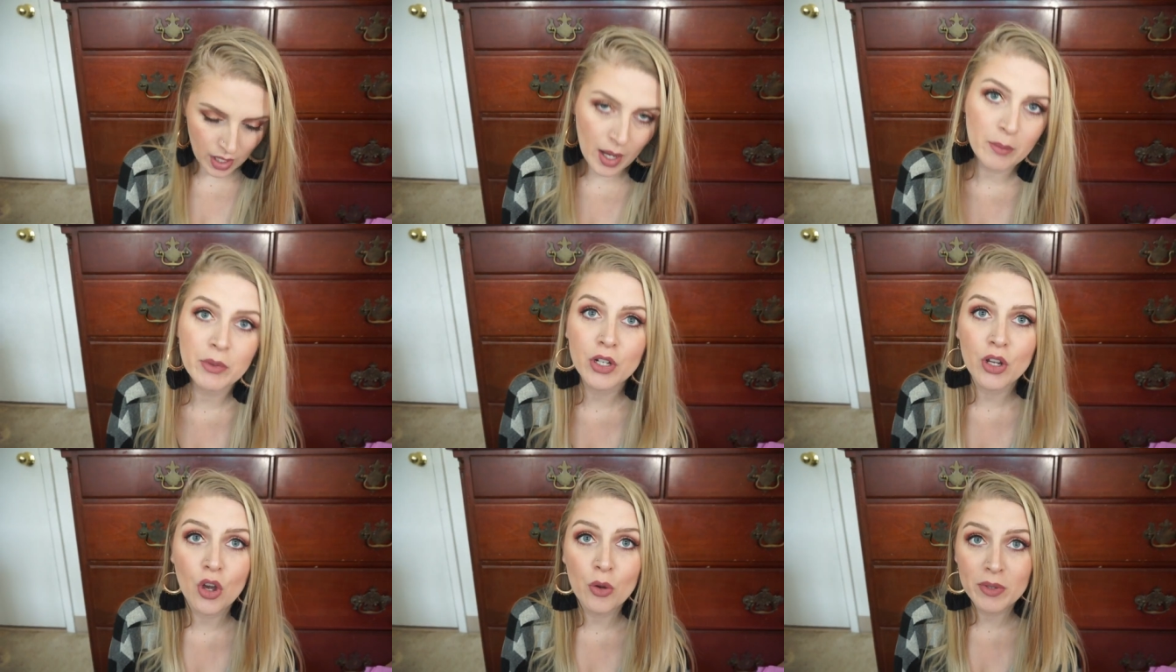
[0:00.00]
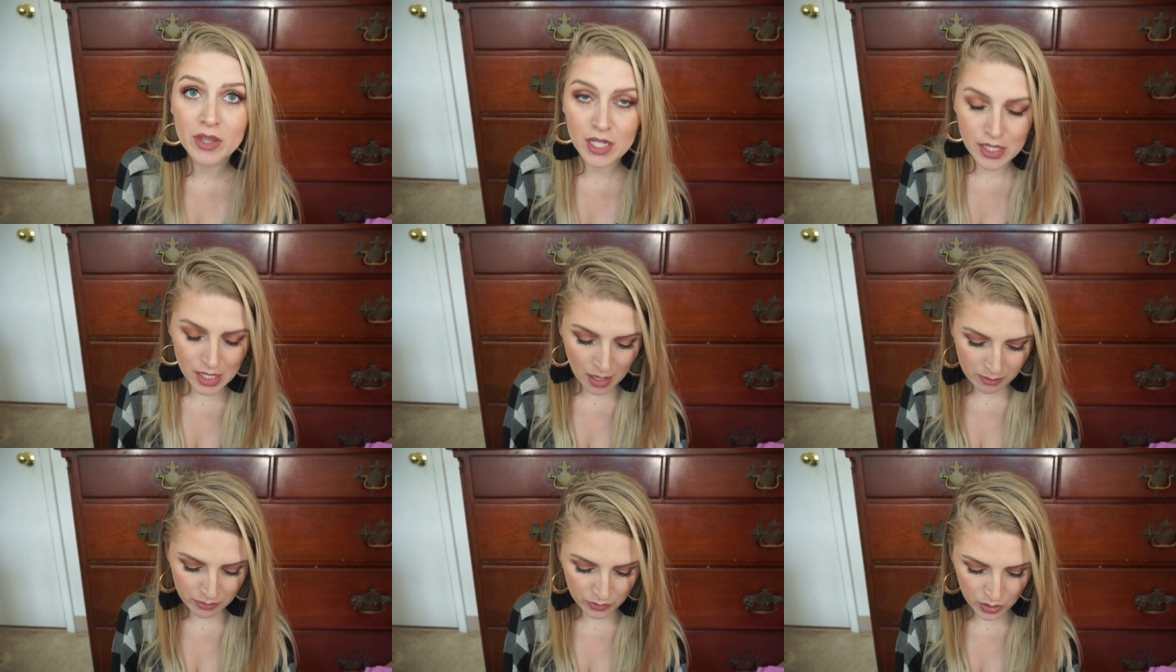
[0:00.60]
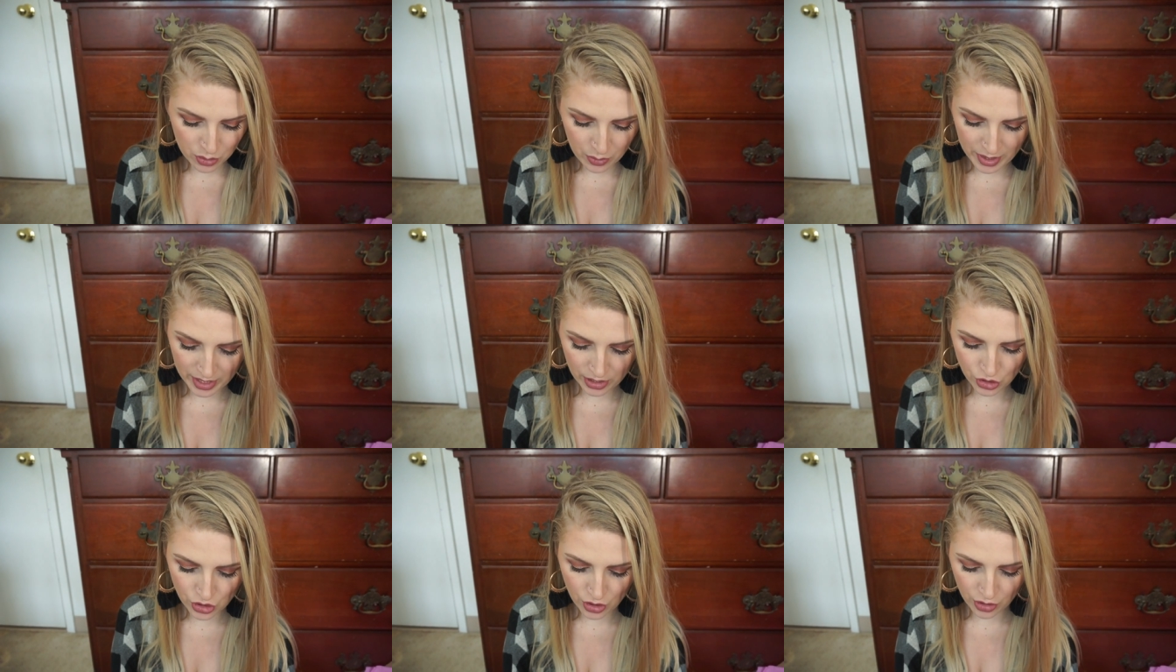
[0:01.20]
I'm gonna open these up real quick
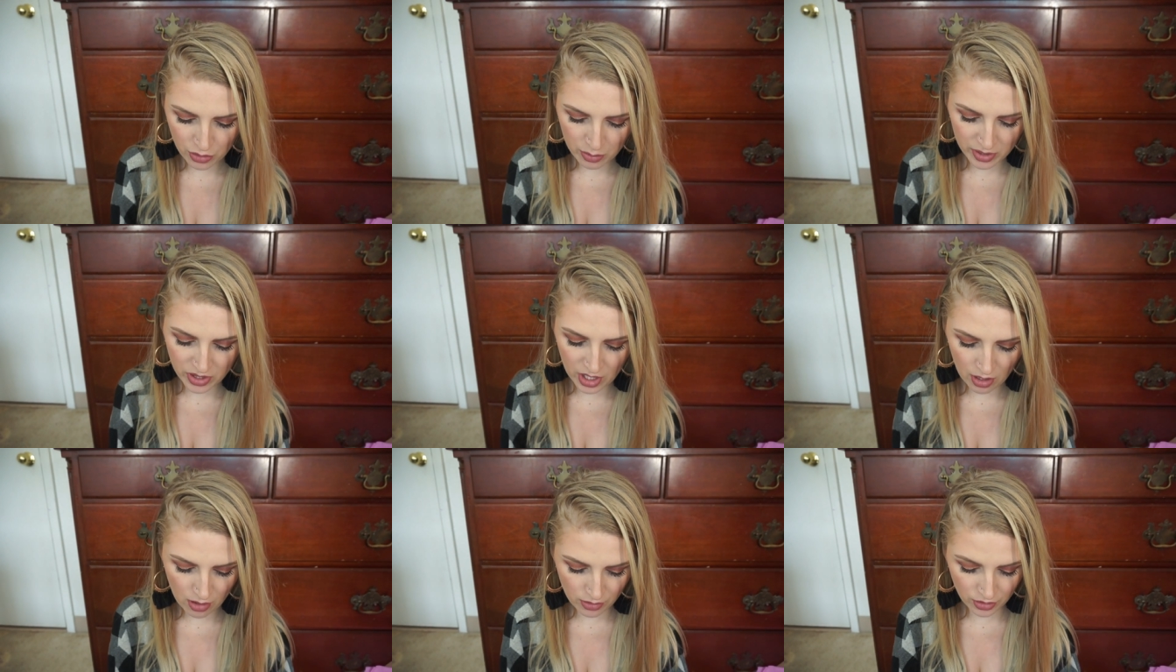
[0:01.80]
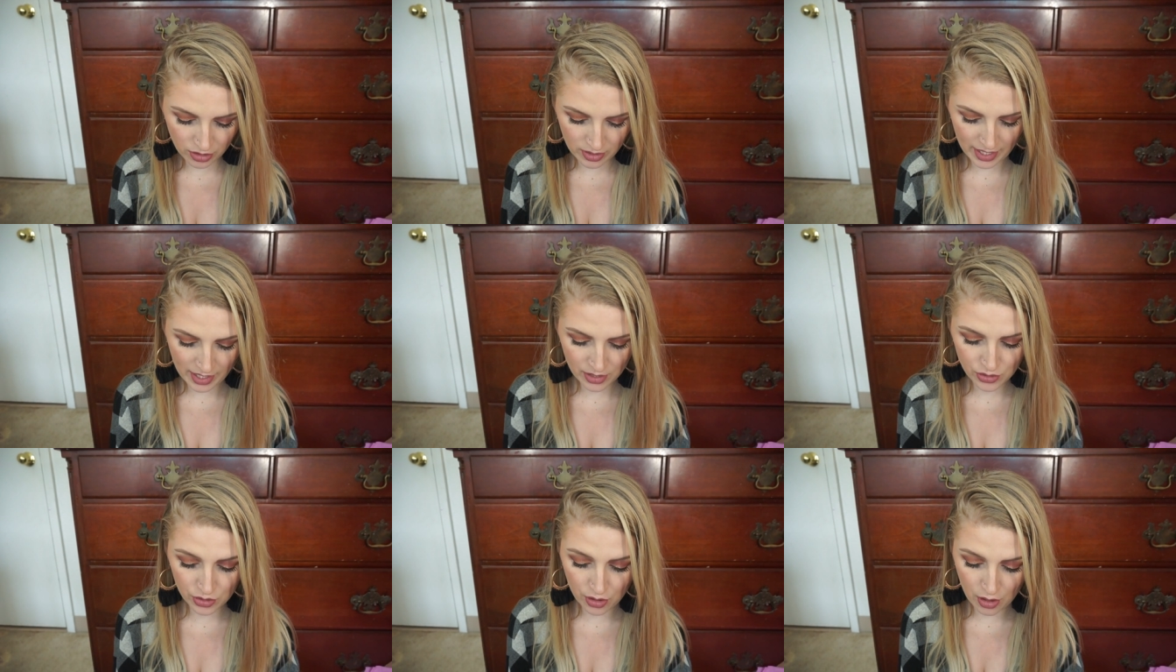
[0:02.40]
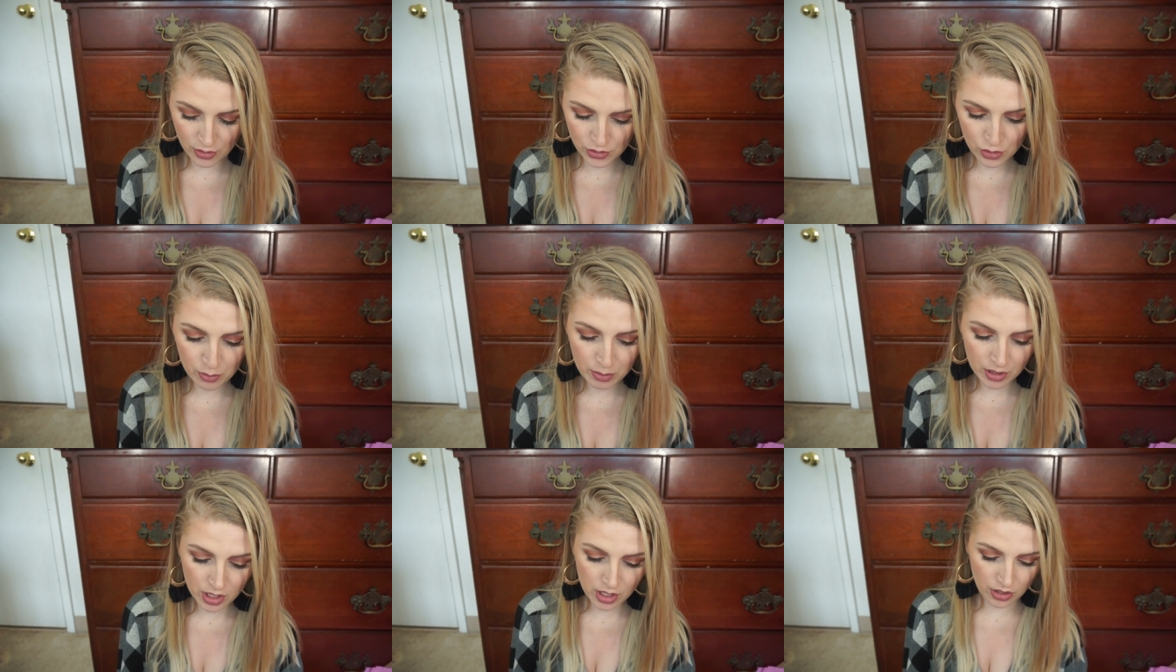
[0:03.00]
and show you what they all look like, because they're all
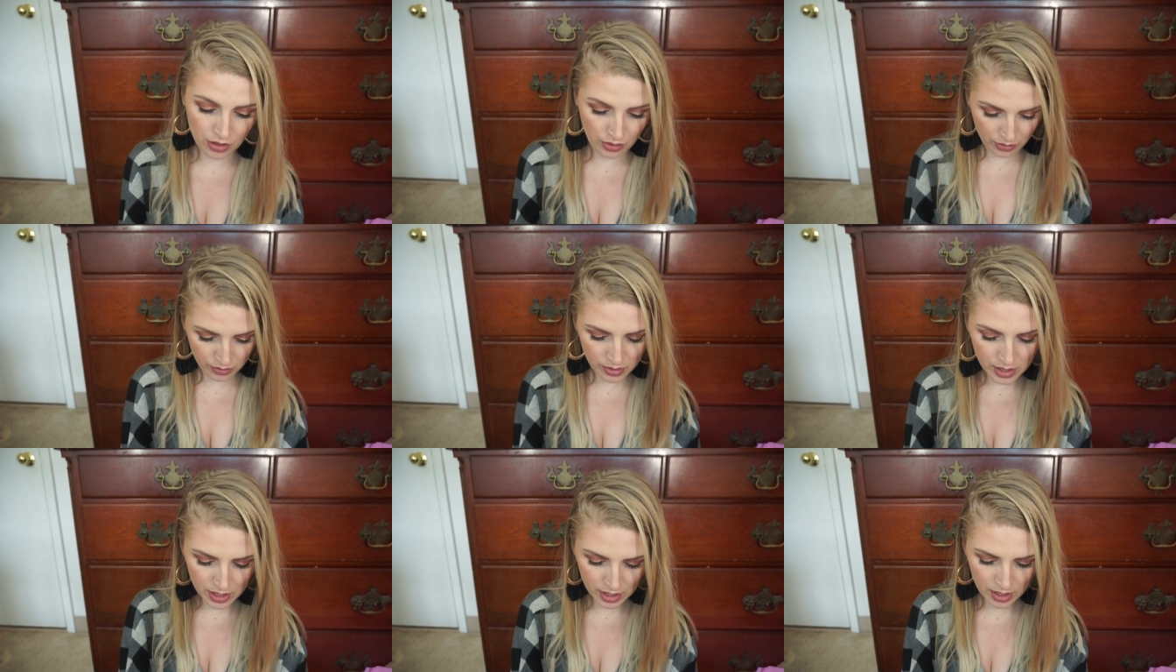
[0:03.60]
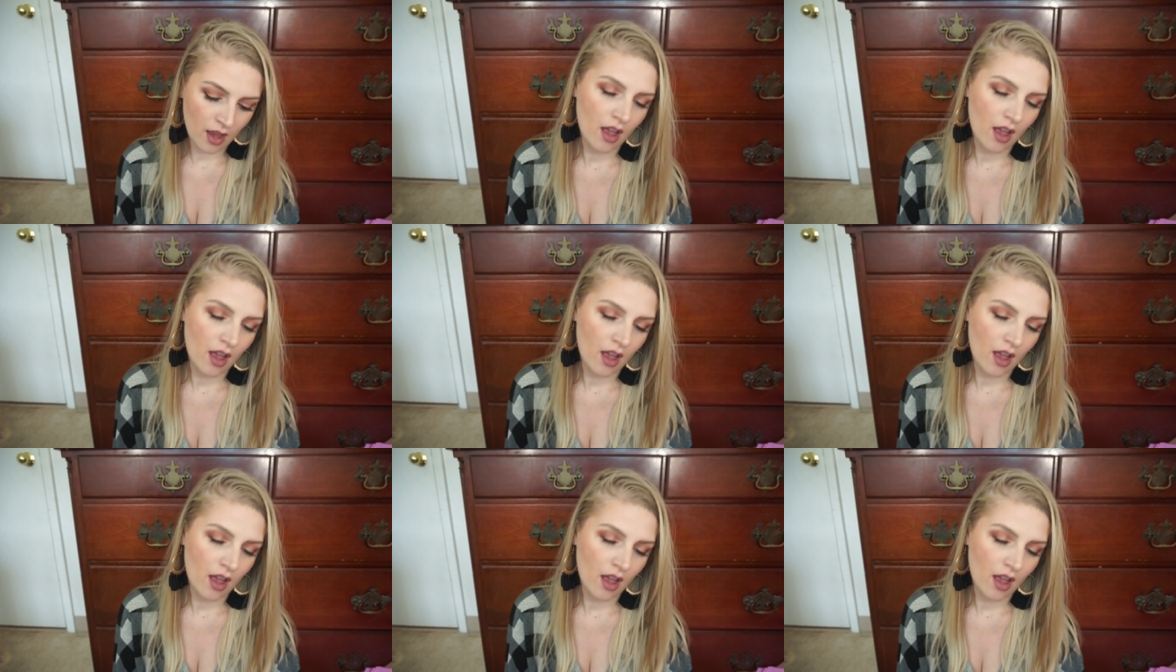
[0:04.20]
super cute.